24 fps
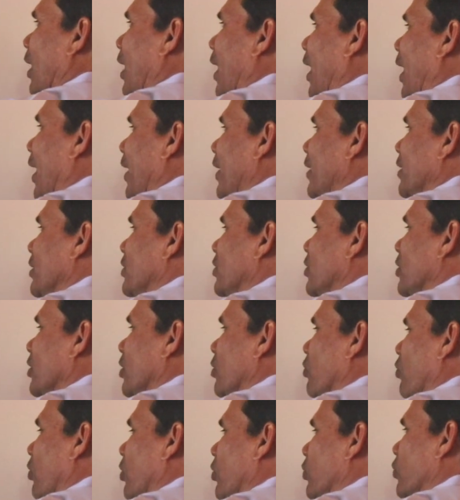r is
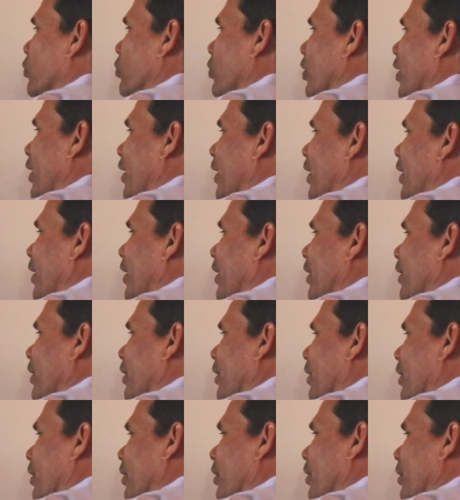equal to a
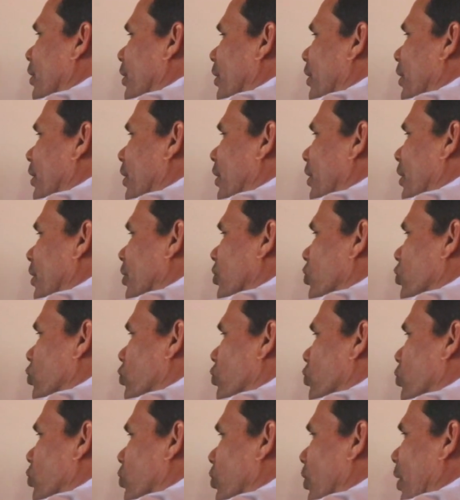e raised
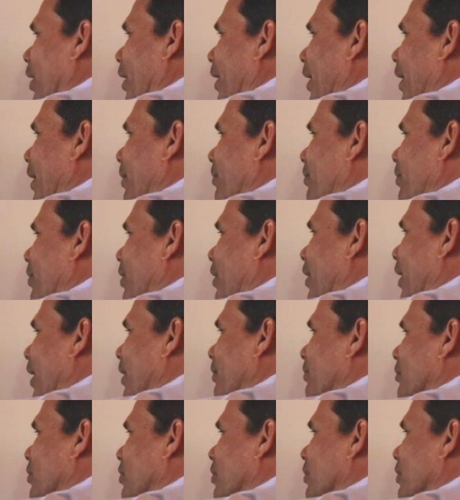to m
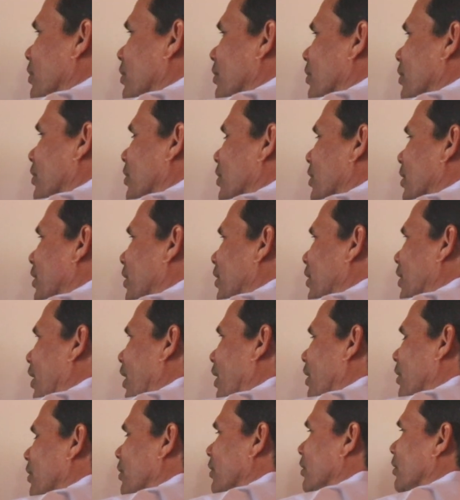times
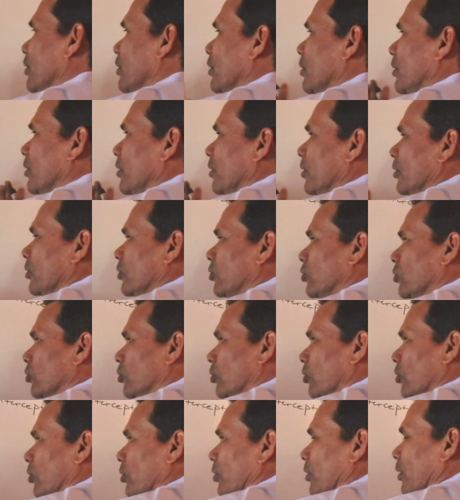theta.
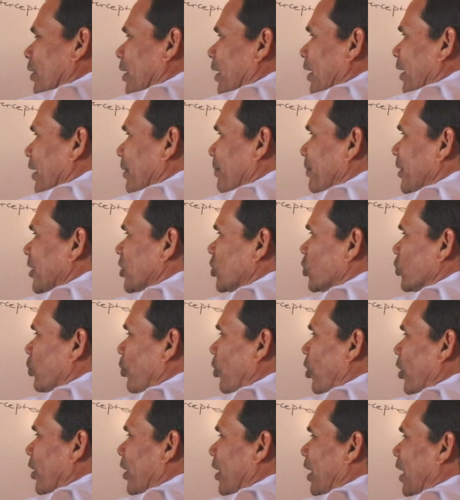So limits
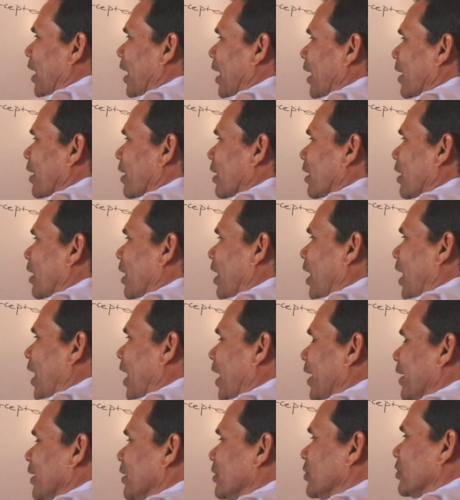for r
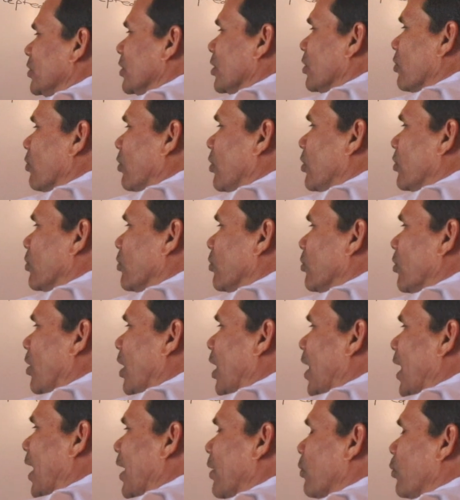is equal to
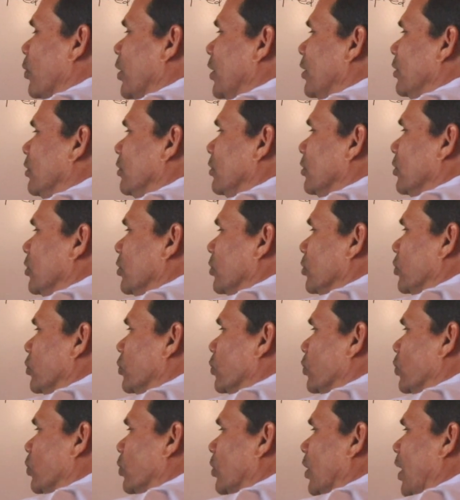r1
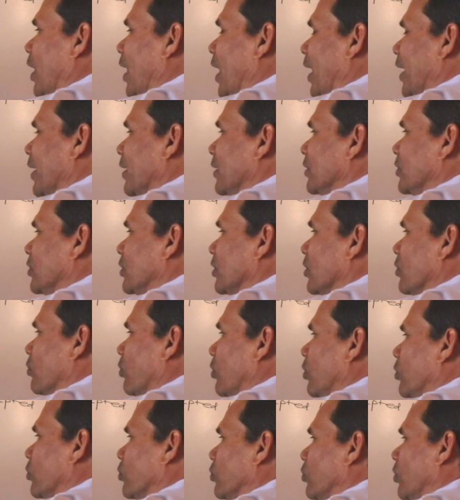to r is
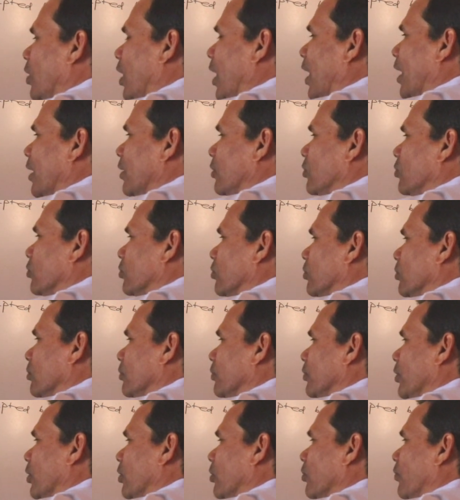equal to r2.
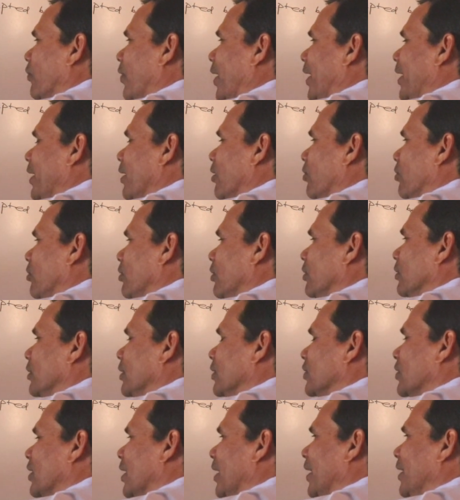So to find out this